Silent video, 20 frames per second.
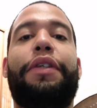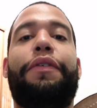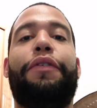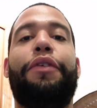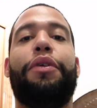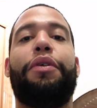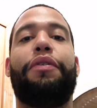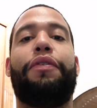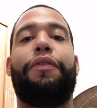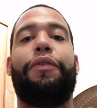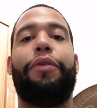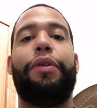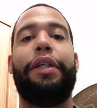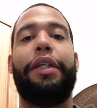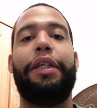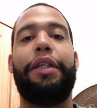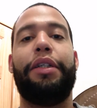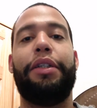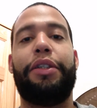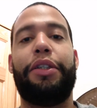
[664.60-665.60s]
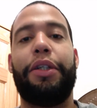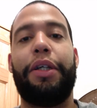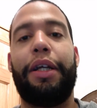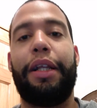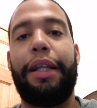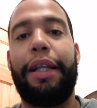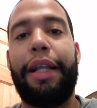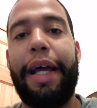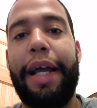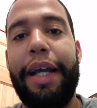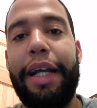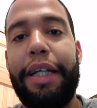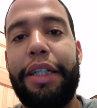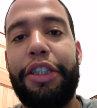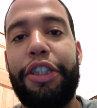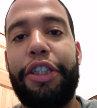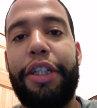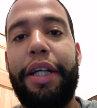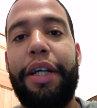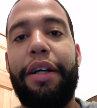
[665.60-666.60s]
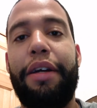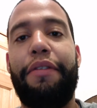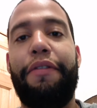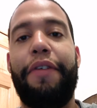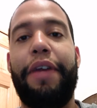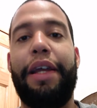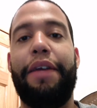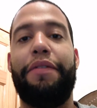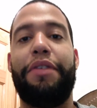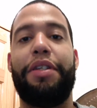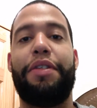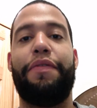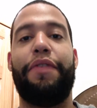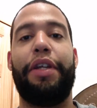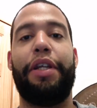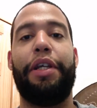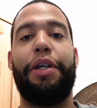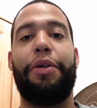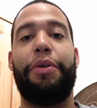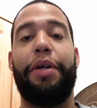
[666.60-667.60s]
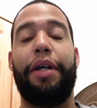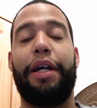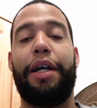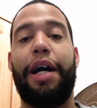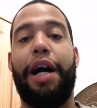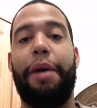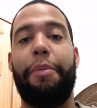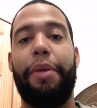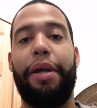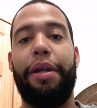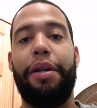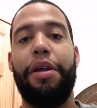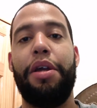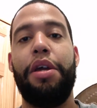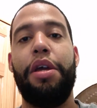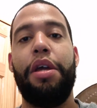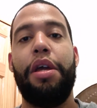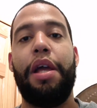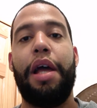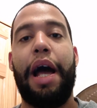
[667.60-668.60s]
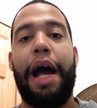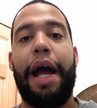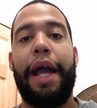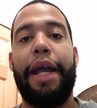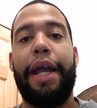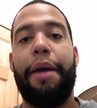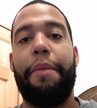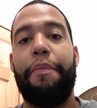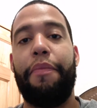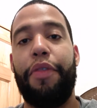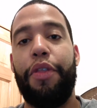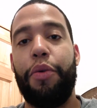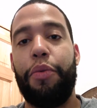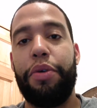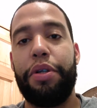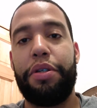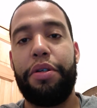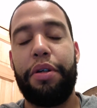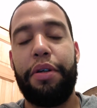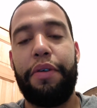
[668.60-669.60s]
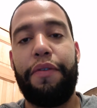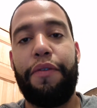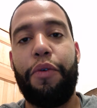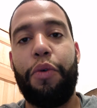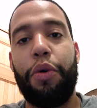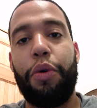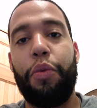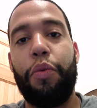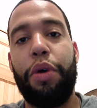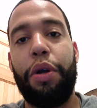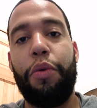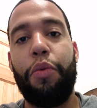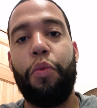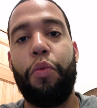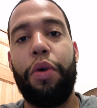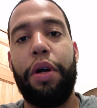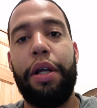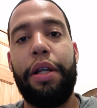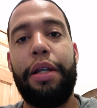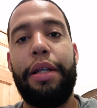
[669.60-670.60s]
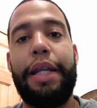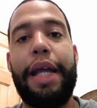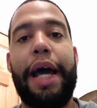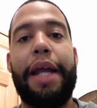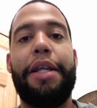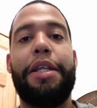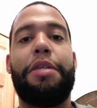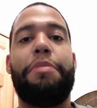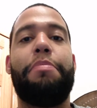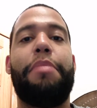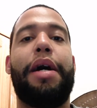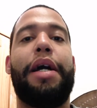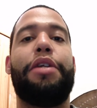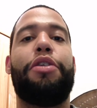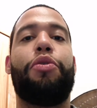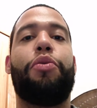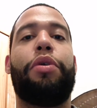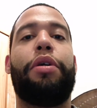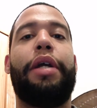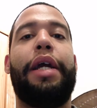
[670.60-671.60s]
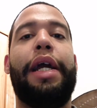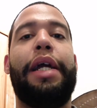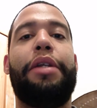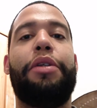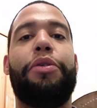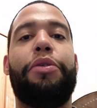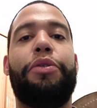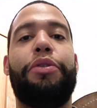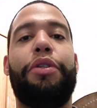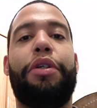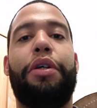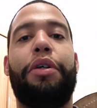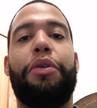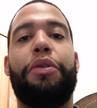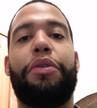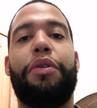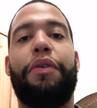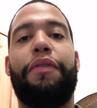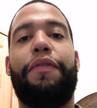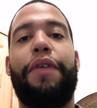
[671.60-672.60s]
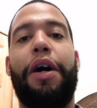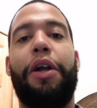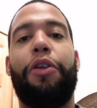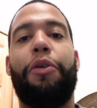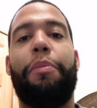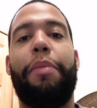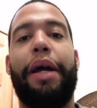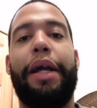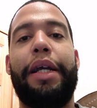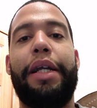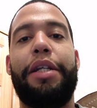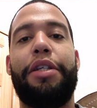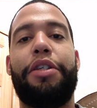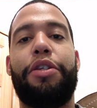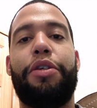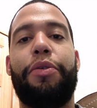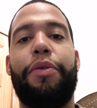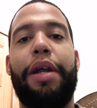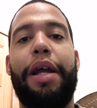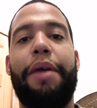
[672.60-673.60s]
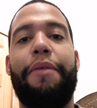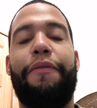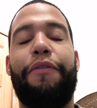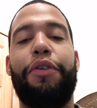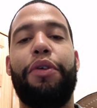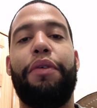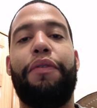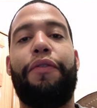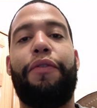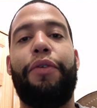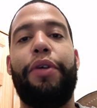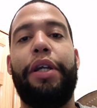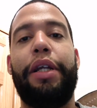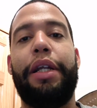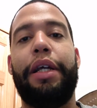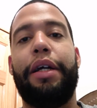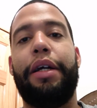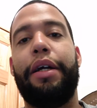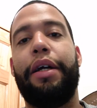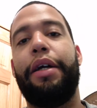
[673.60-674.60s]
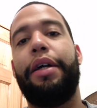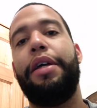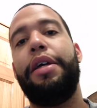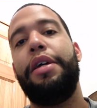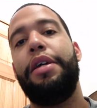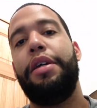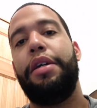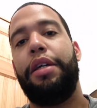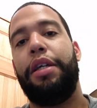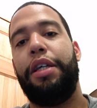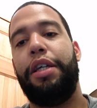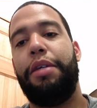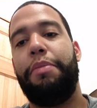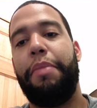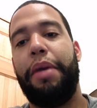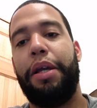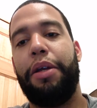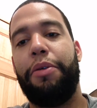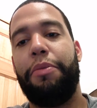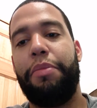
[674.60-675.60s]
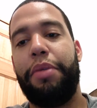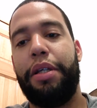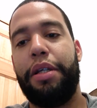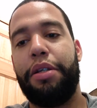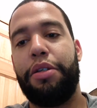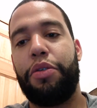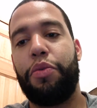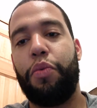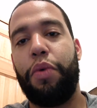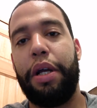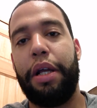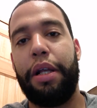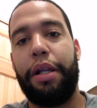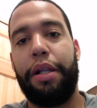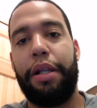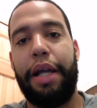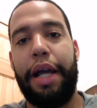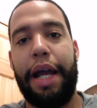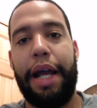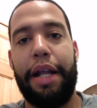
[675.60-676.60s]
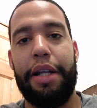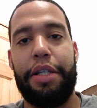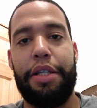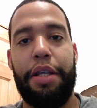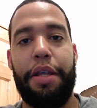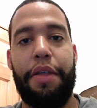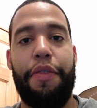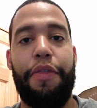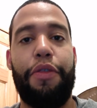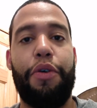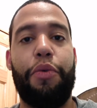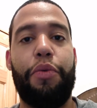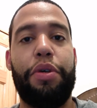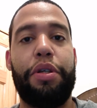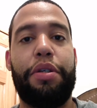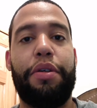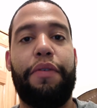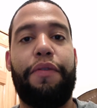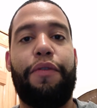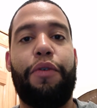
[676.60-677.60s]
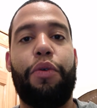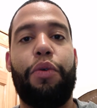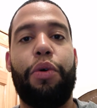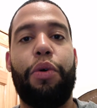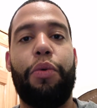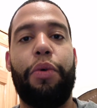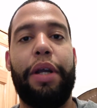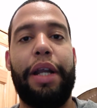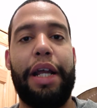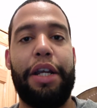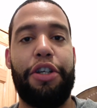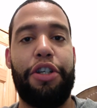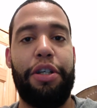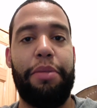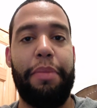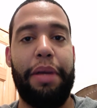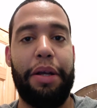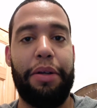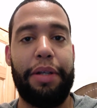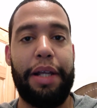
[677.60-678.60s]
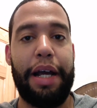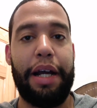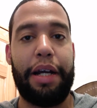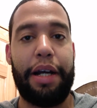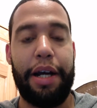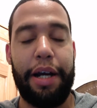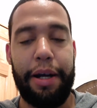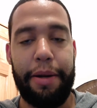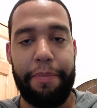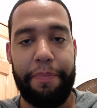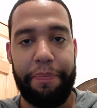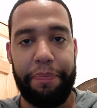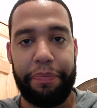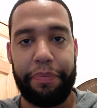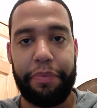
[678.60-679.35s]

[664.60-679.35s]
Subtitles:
feel free to like, share, fave this video, and comment. I am the Wizard 411. That is my Twitter handle. You can also follow my Instagram. Feel free to email me as well at thewizard411@gmail.com.